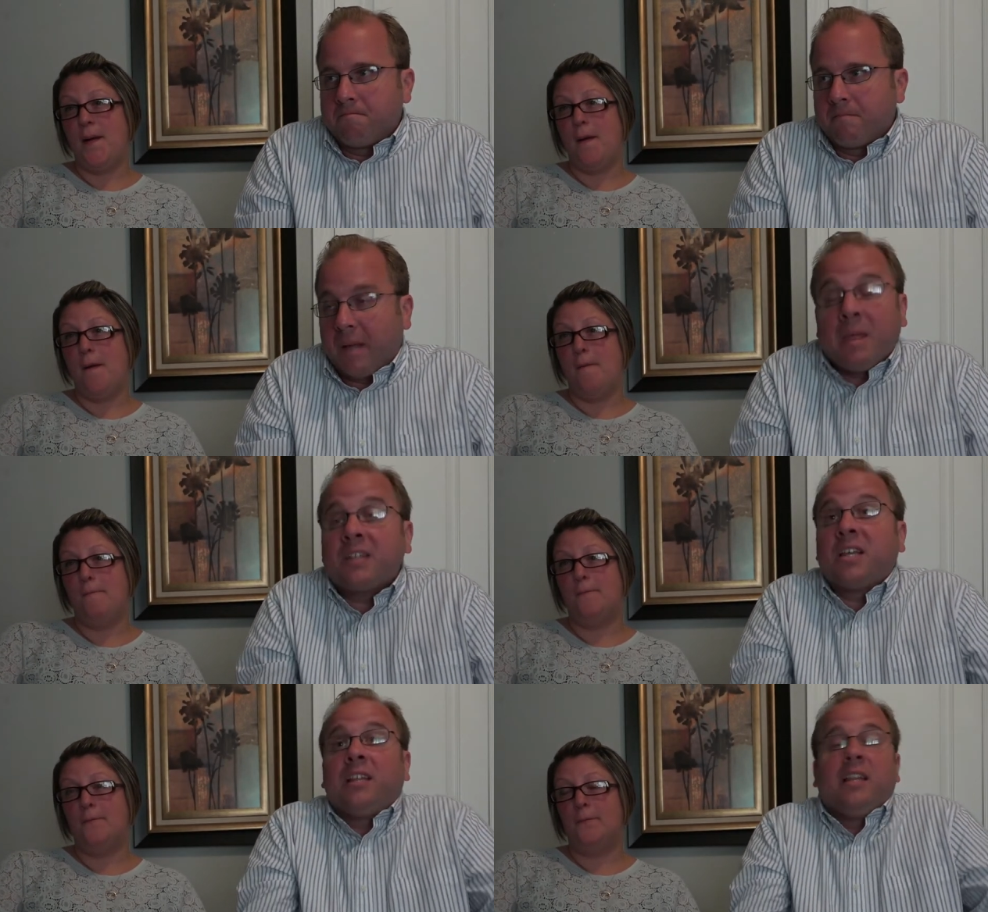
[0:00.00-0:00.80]
Speaker 1: I'm not
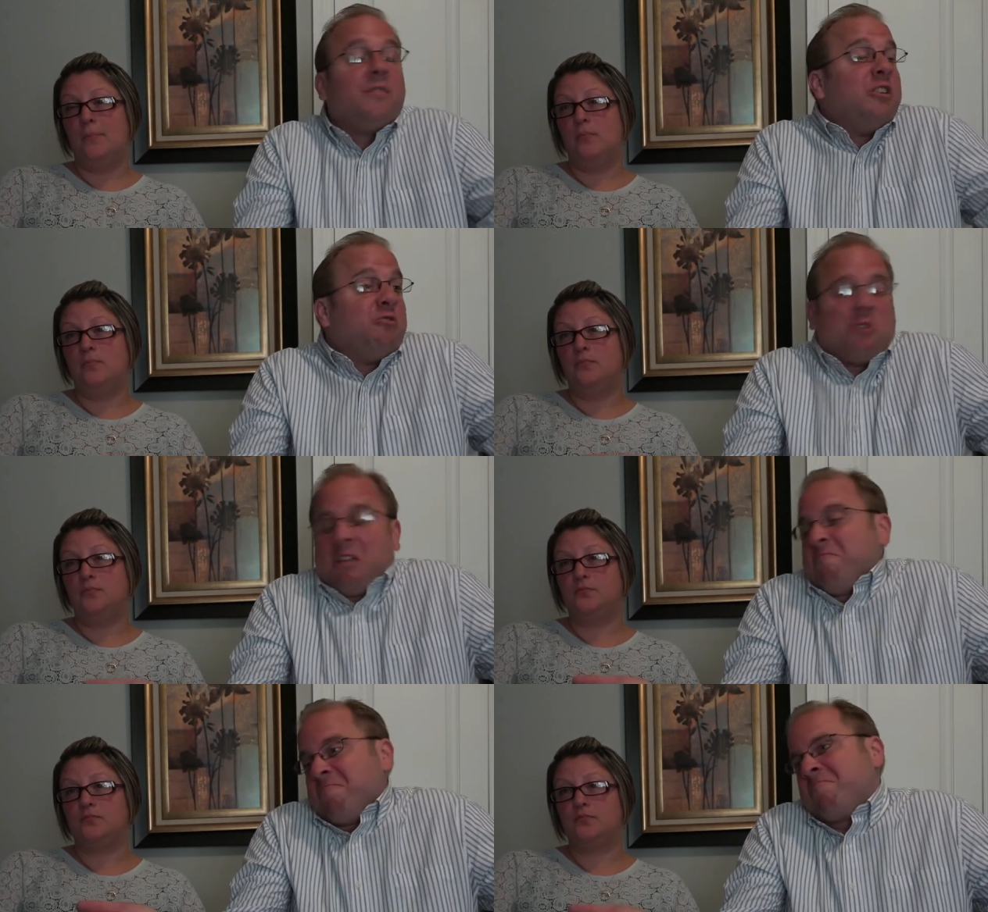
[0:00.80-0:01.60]
exactly living the
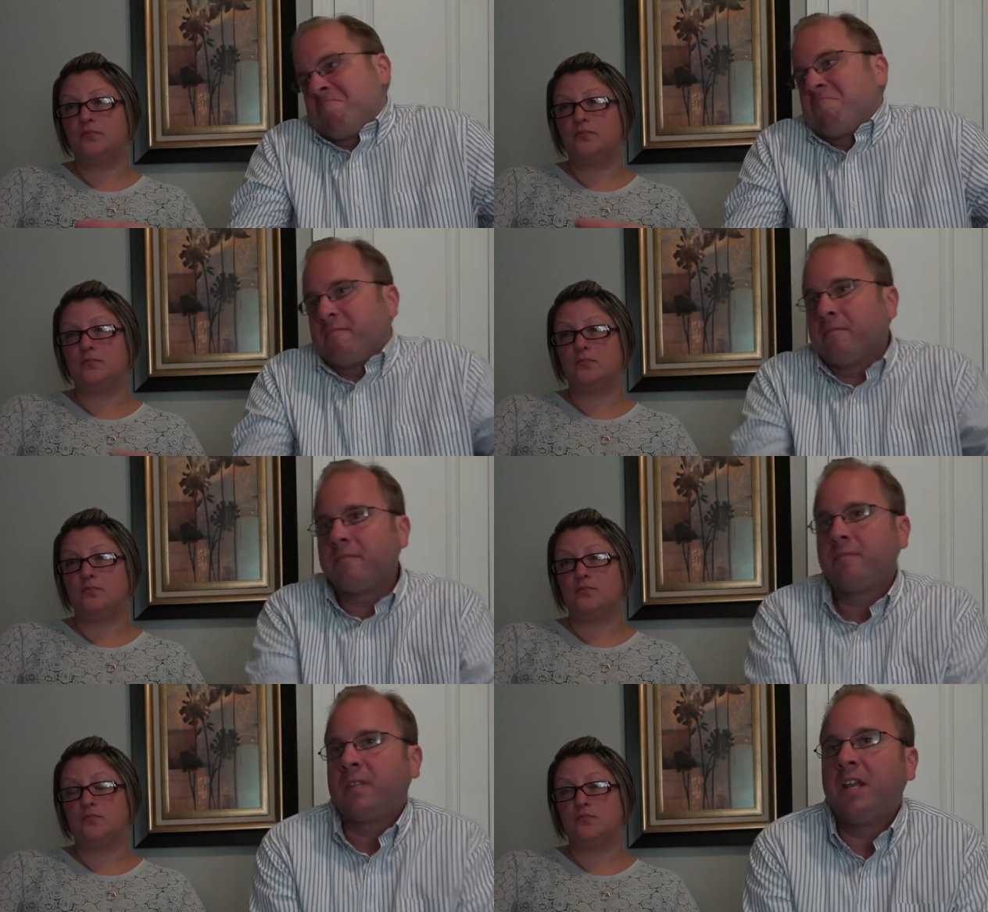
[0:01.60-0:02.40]
dream.
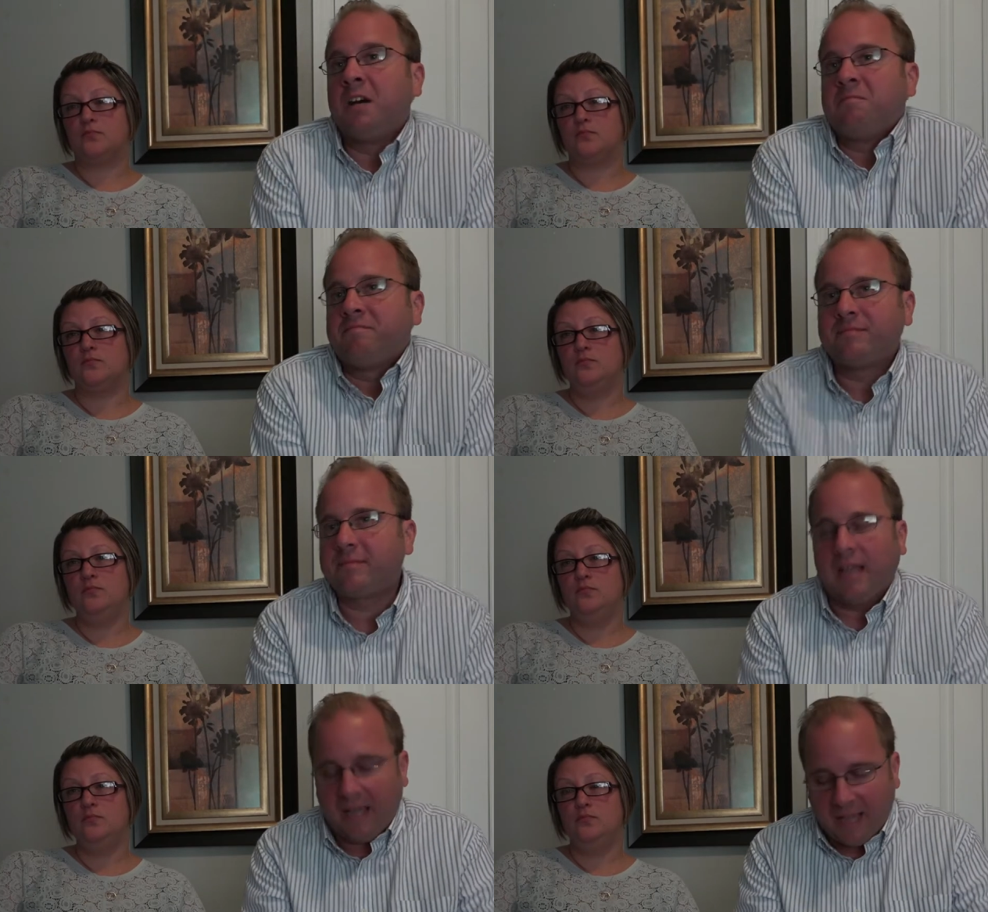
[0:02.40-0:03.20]
You know,
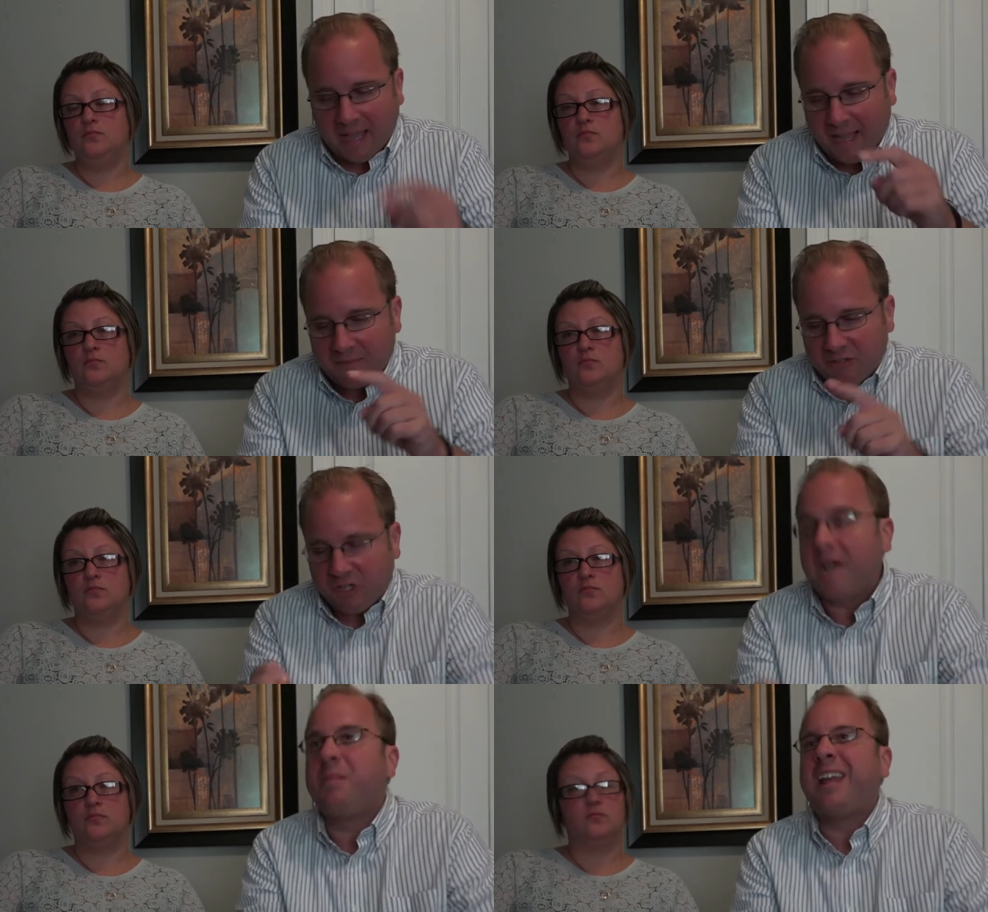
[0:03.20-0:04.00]
I have a
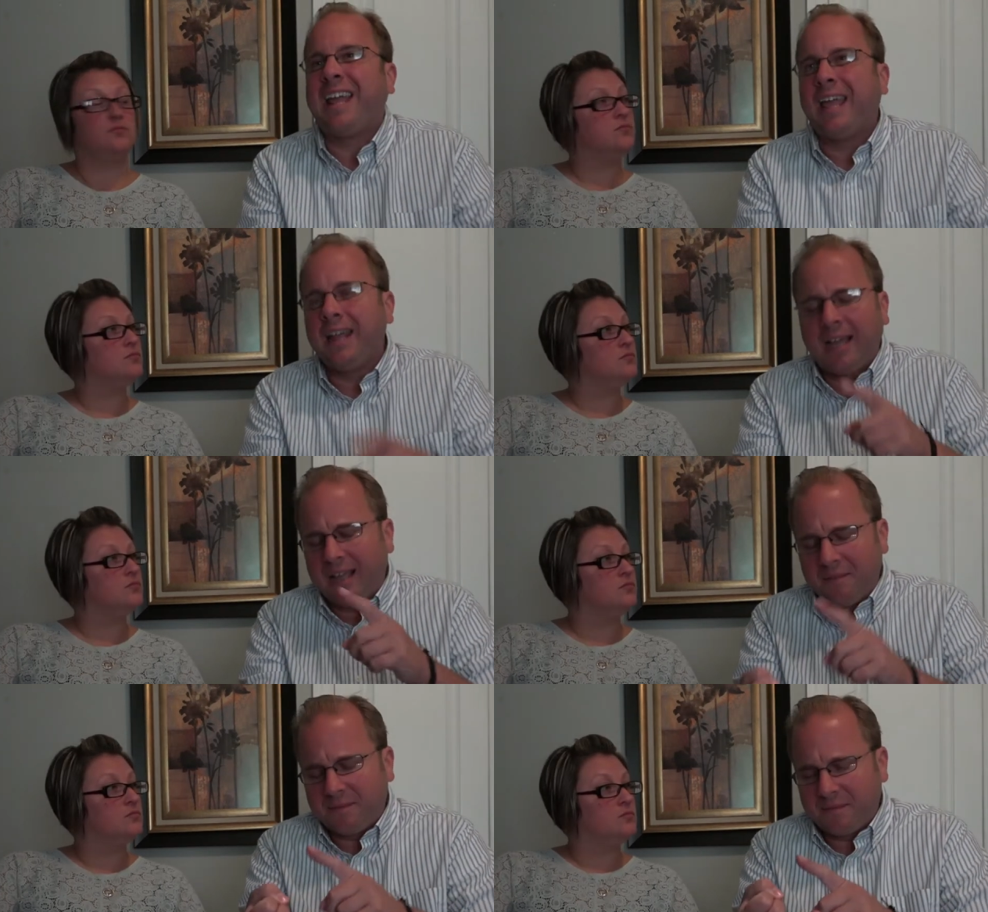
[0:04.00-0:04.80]
job that I hate. I
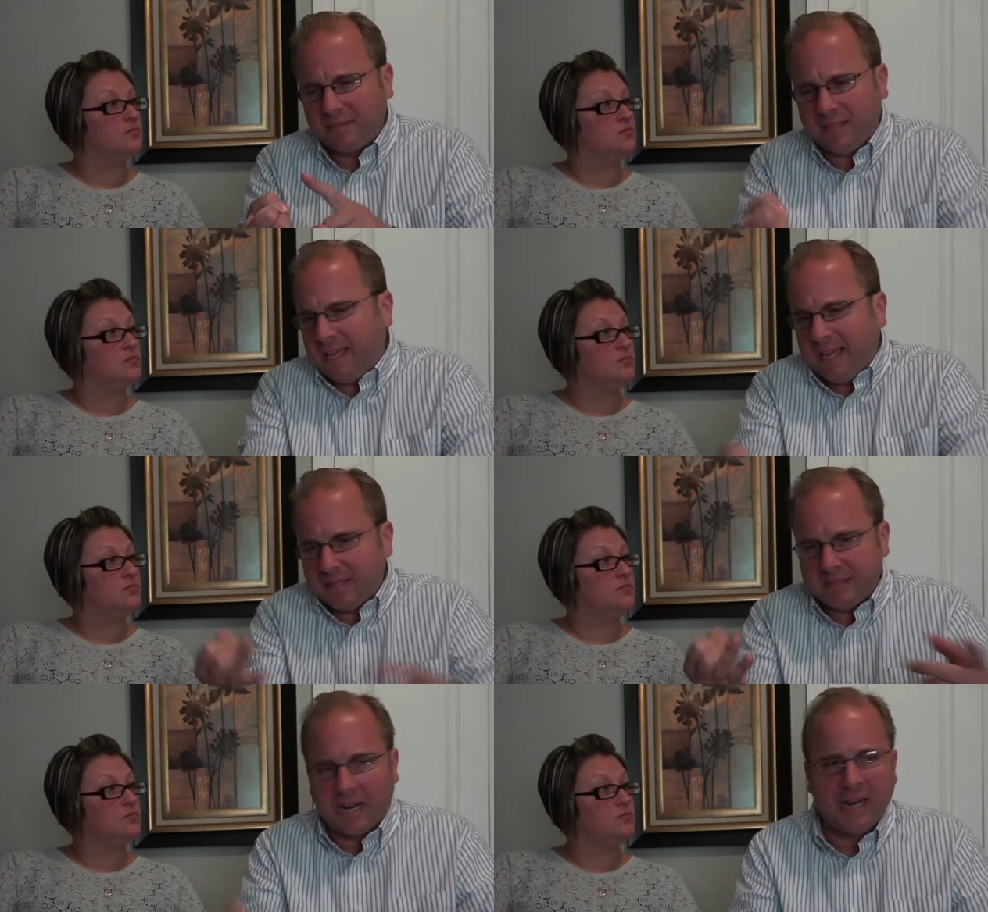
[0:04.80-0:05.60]
have
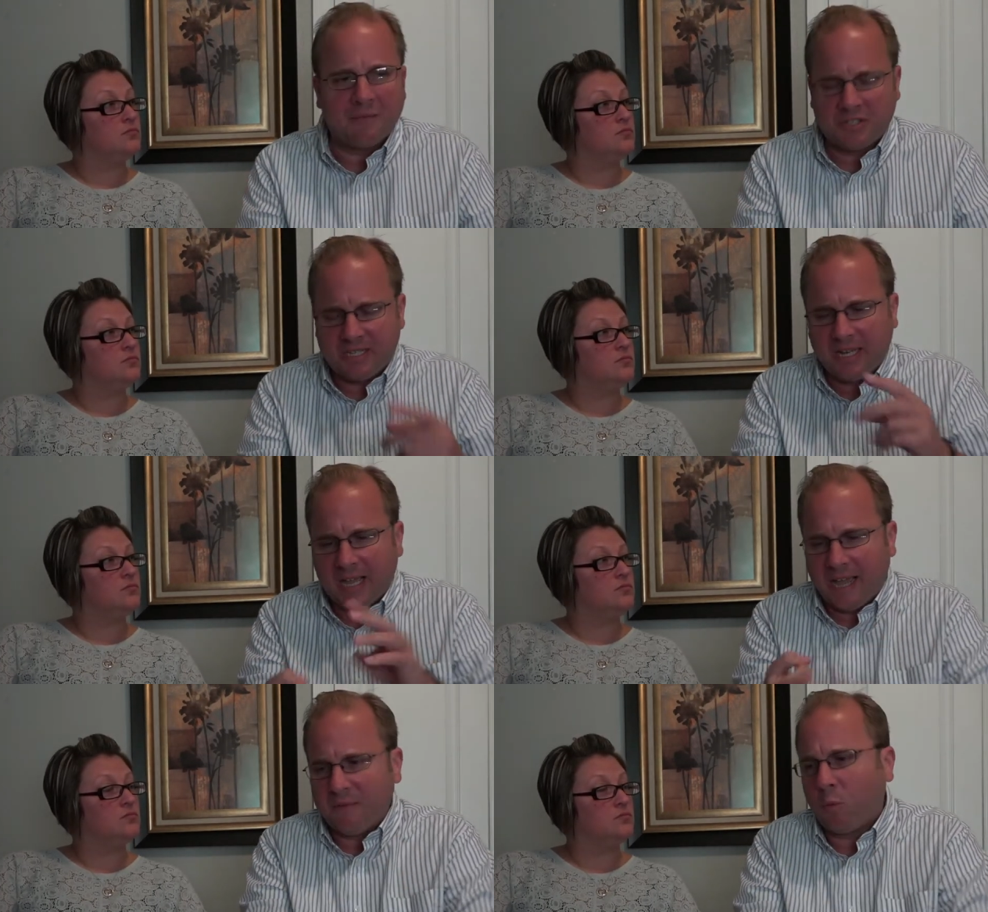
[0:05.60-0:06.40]
kids that I never see.
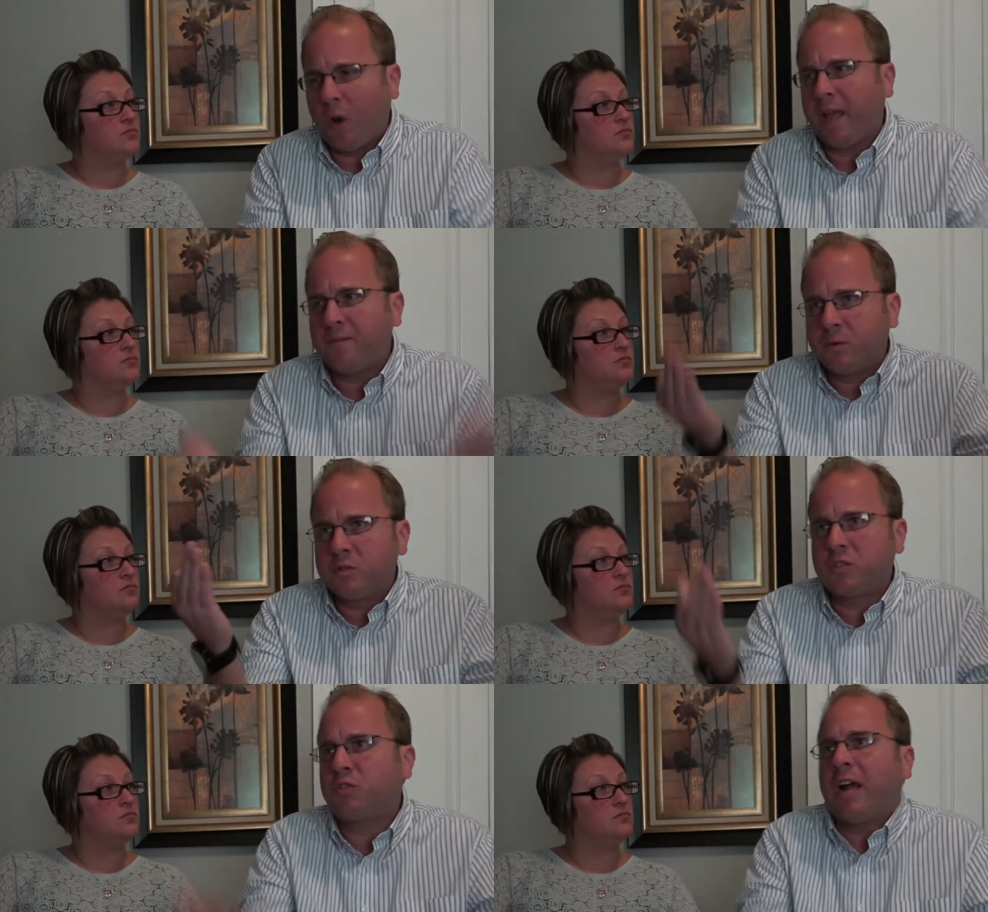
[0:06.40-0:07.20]
I have a wife
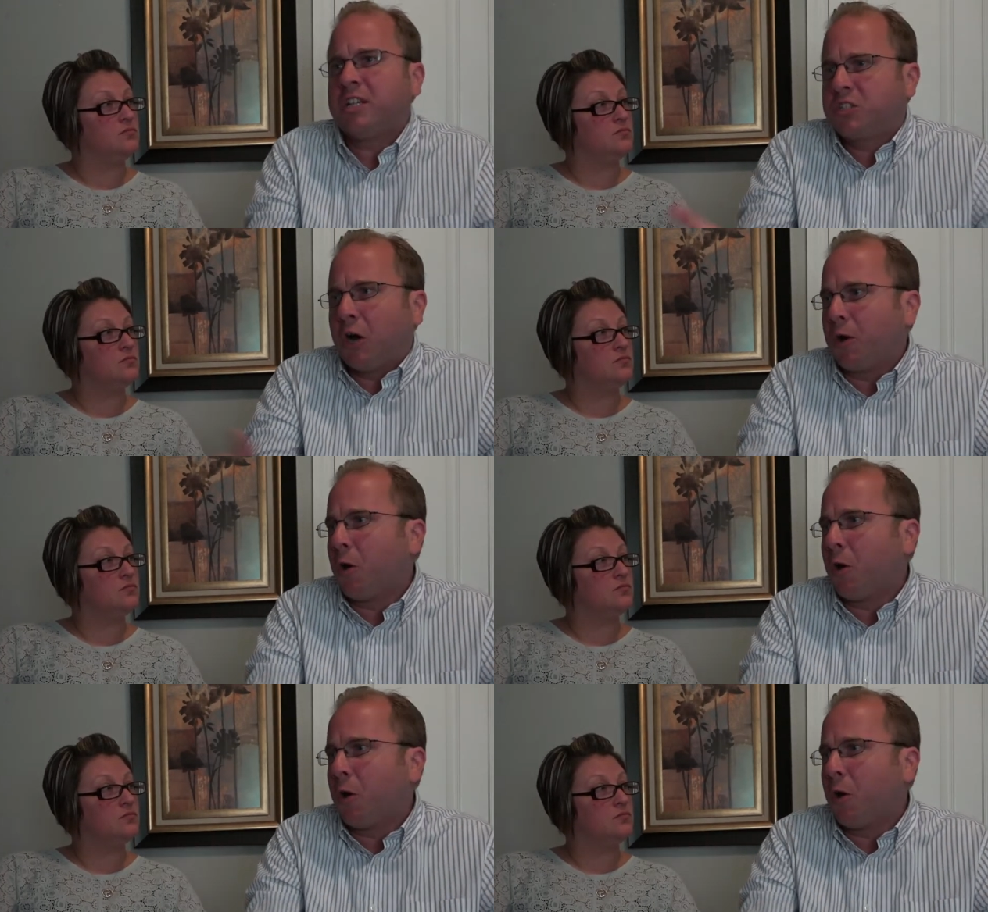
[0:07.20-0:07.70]
who's trying to start